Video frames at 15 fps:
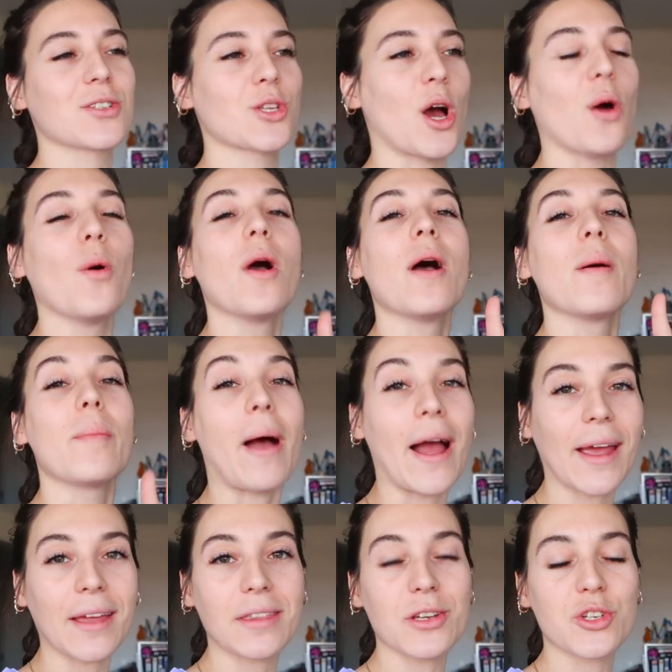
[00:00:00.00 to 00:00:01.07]
So
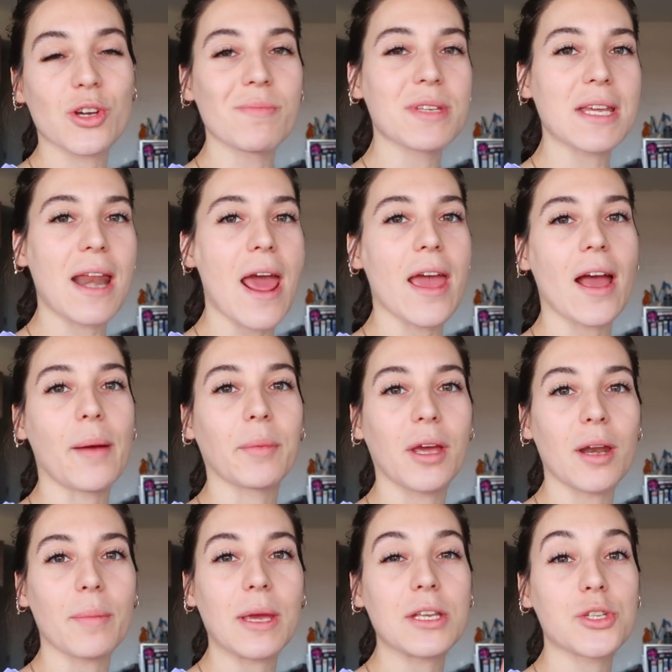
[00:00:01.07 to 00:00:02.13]
back at the gym today, I'm
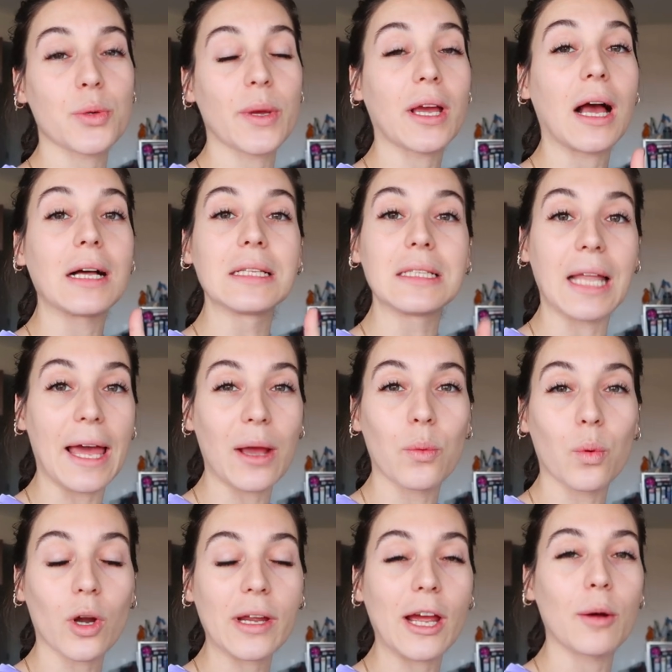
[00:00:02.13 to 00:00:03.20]
gonna be doing a
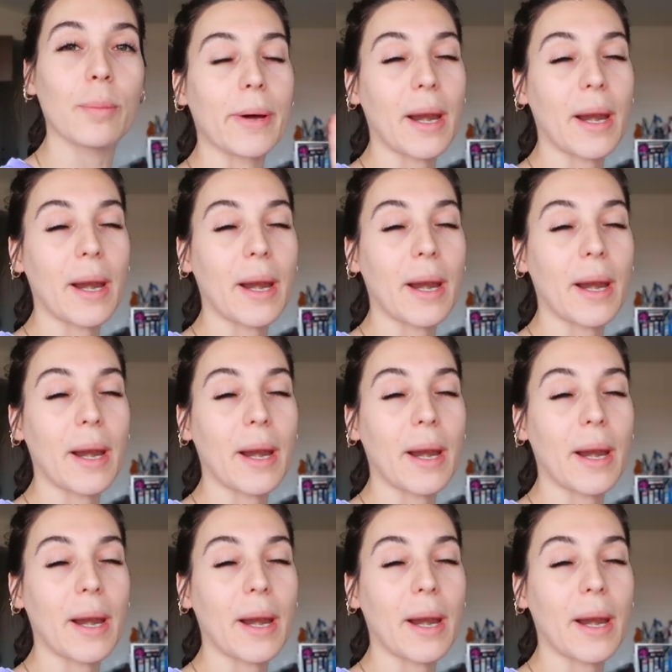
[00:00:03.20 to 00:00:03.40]
leg workout,